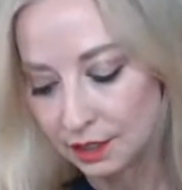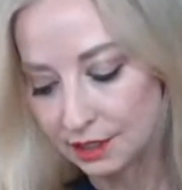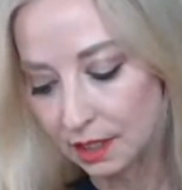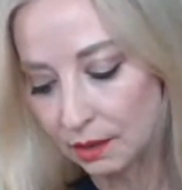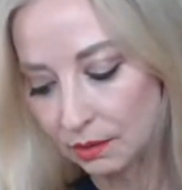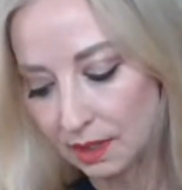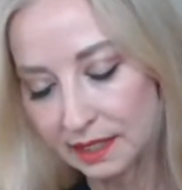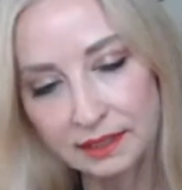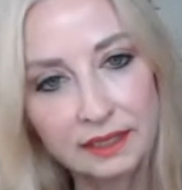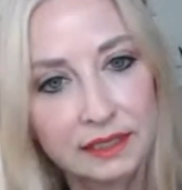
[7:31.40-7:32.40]
So I
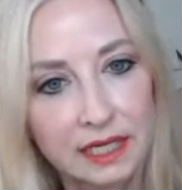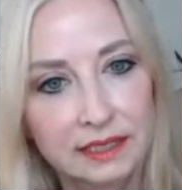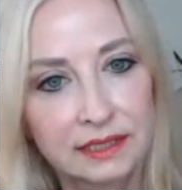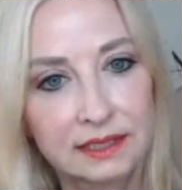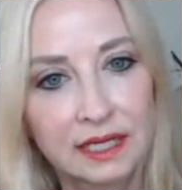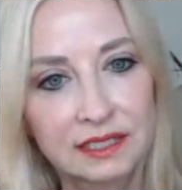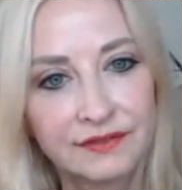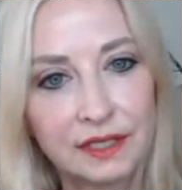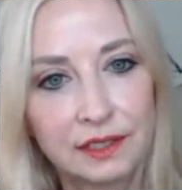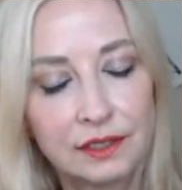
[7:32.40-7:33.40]
think that's
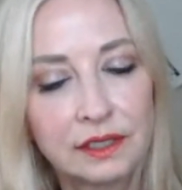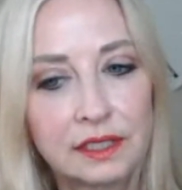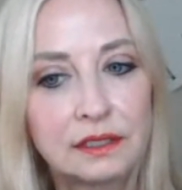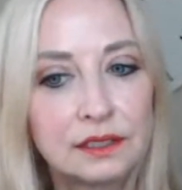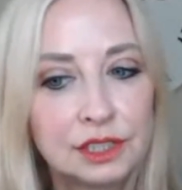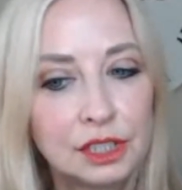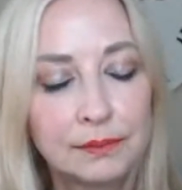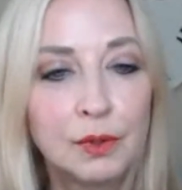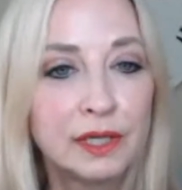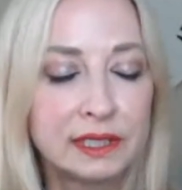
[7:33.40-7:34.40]
very good. And to your
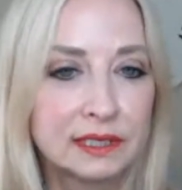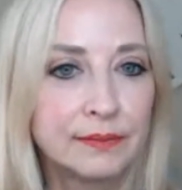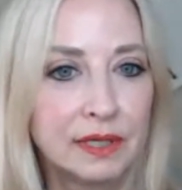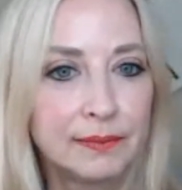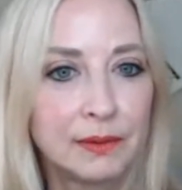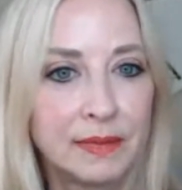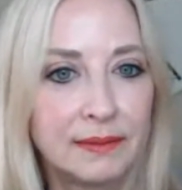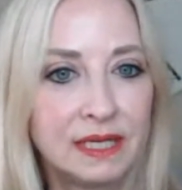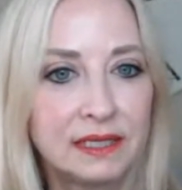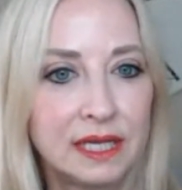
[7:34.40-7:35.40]
point, some people
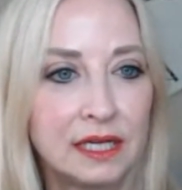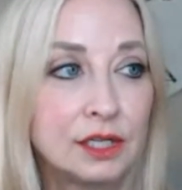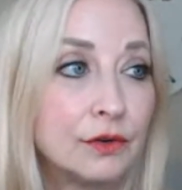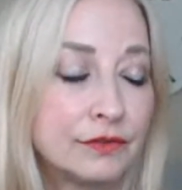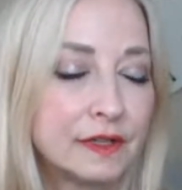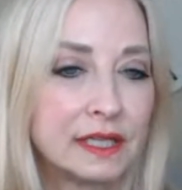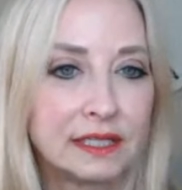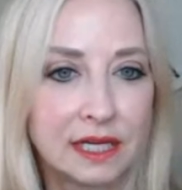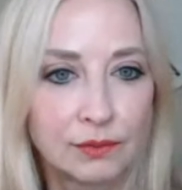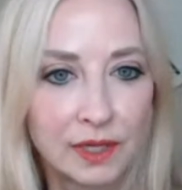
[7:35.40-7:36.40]
maybe they don't feel like
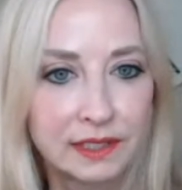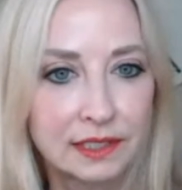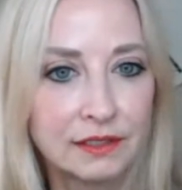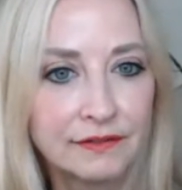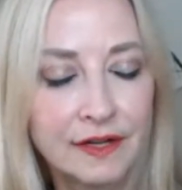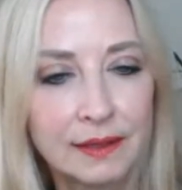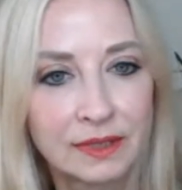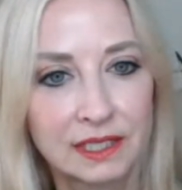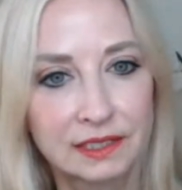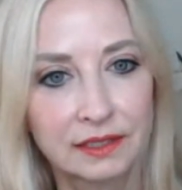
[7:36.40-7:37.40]
that runs in their
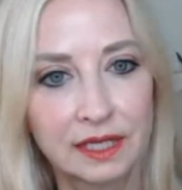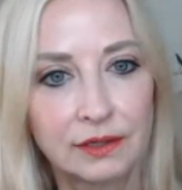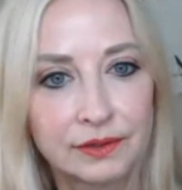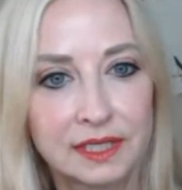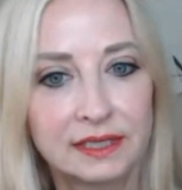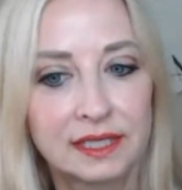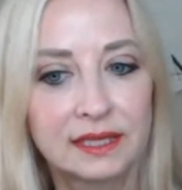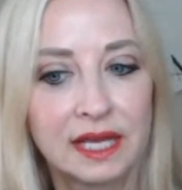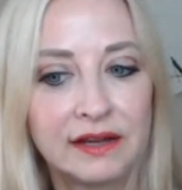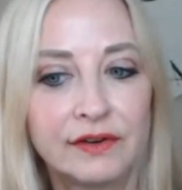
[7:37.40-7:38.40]
family, so they don't think that
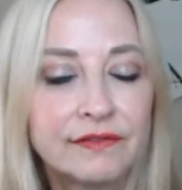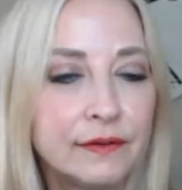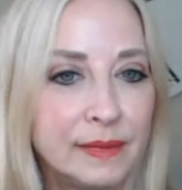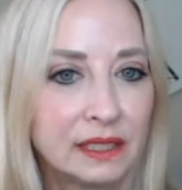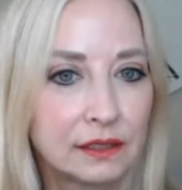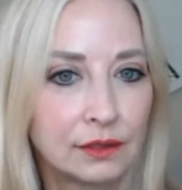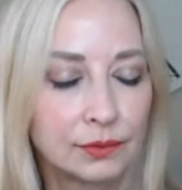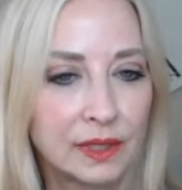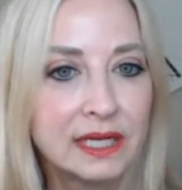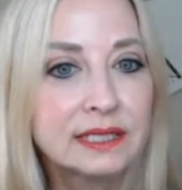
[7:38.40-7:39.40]
they have a familial
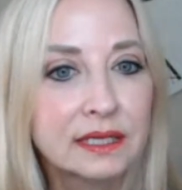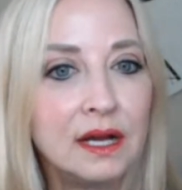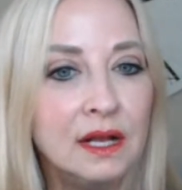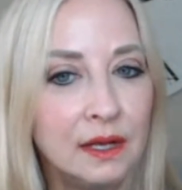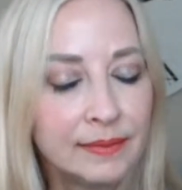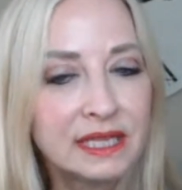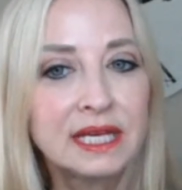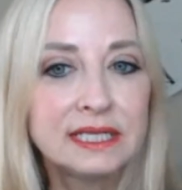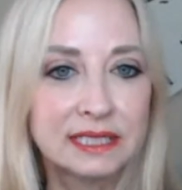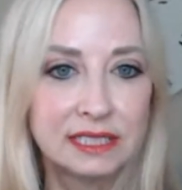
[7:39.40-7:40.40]
risk, but they
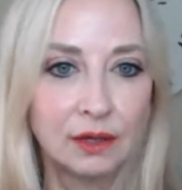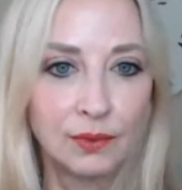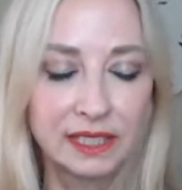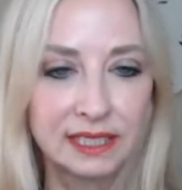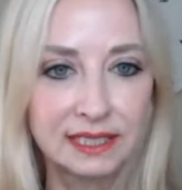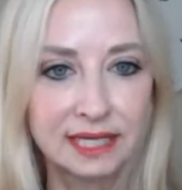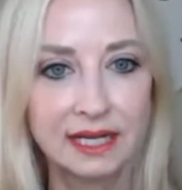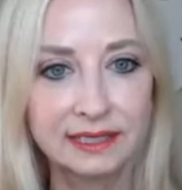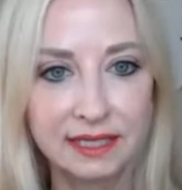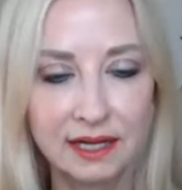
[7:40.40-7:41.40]
still want to stay as